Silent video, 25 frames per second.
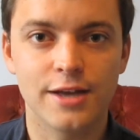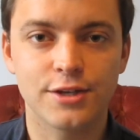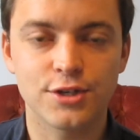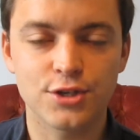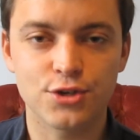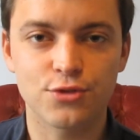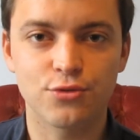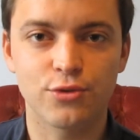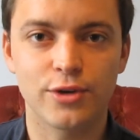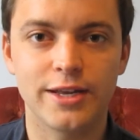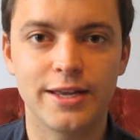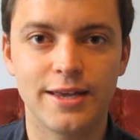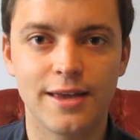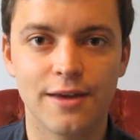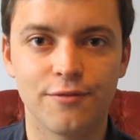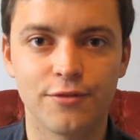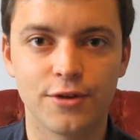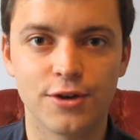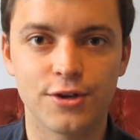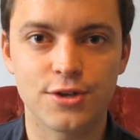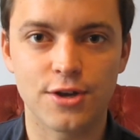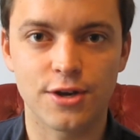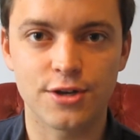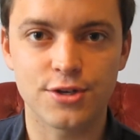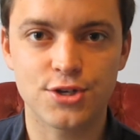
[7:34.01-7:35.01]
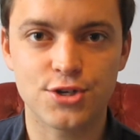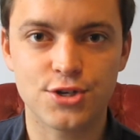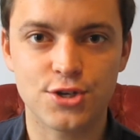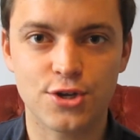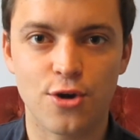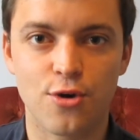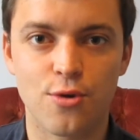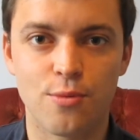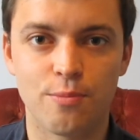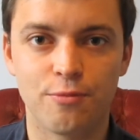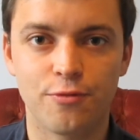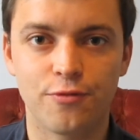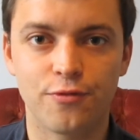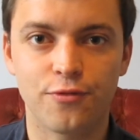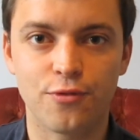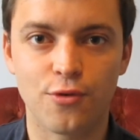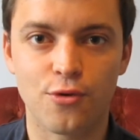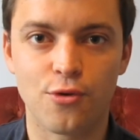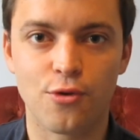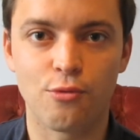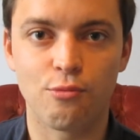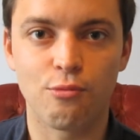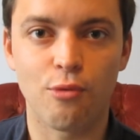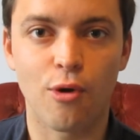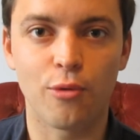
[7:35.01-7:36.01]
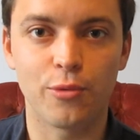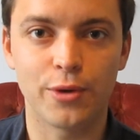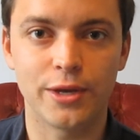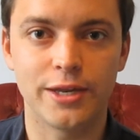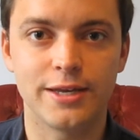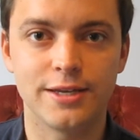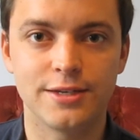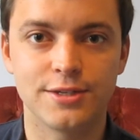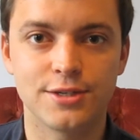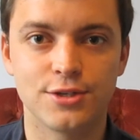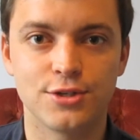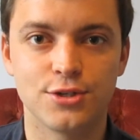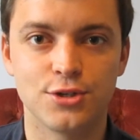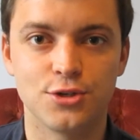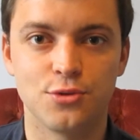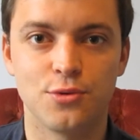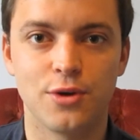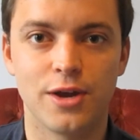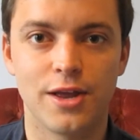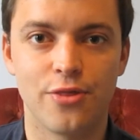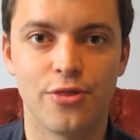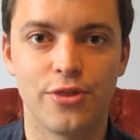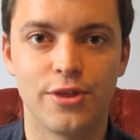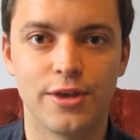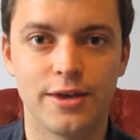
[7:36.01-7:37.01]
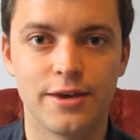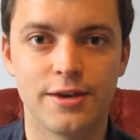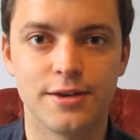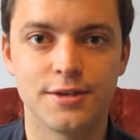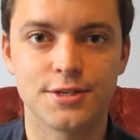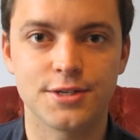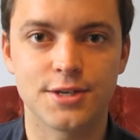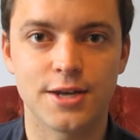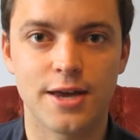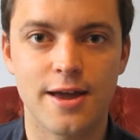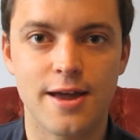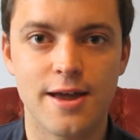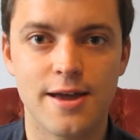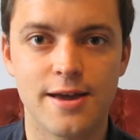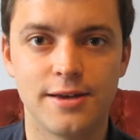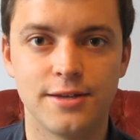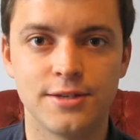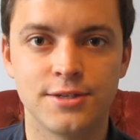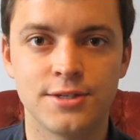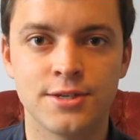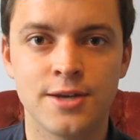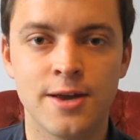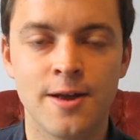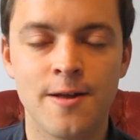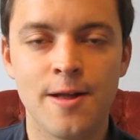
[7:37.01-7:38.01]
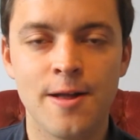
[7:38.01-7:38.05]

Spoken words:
It doesn't really give a scope for what we need to do in the years ahead.